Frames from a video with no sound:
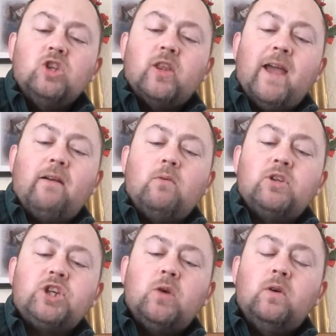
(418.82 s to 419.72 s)
So there are
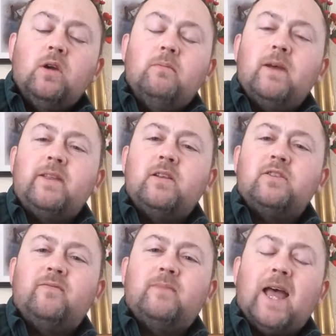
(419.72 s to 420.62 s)
our two methods
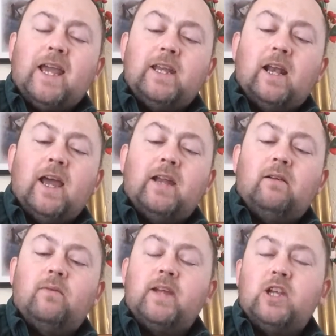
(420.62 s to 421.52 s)
of marking a line around the